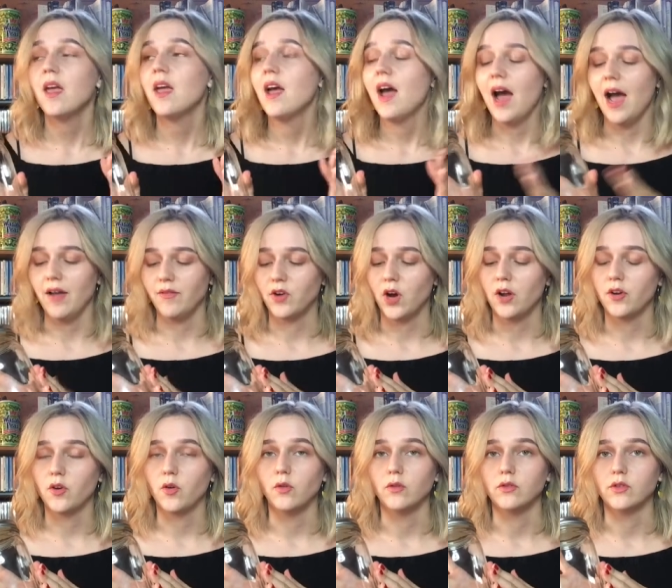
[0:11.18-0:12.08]
I've got an
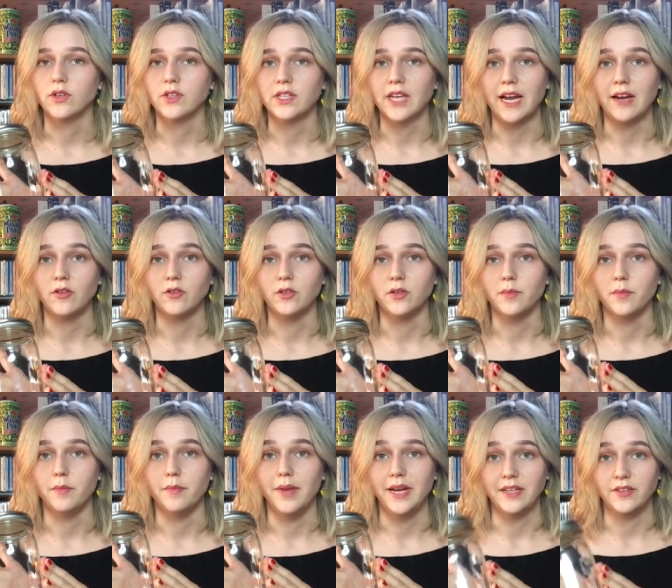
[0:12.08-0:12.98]
older recycled
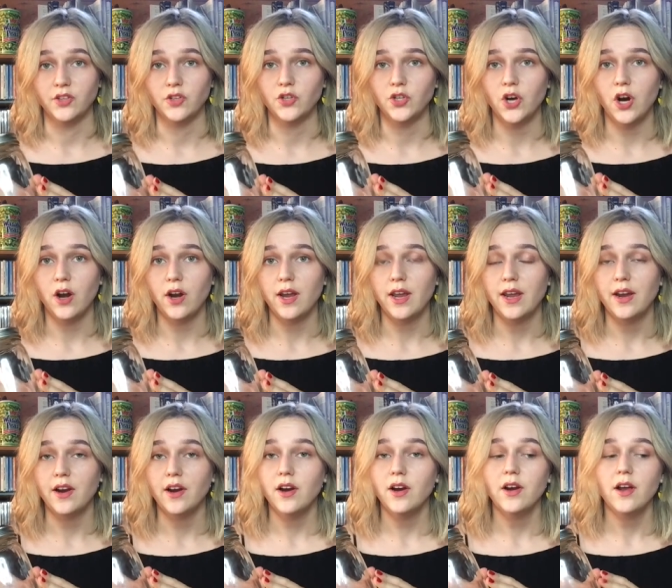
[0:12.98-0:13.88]
mason jar
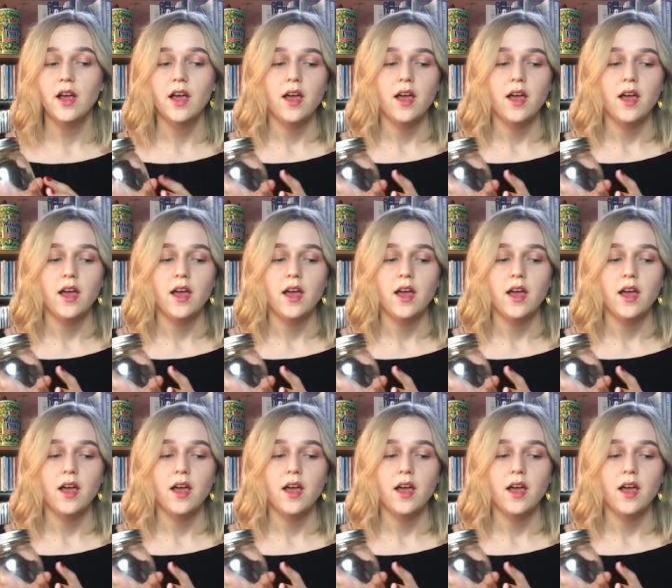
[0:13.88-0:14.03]
here.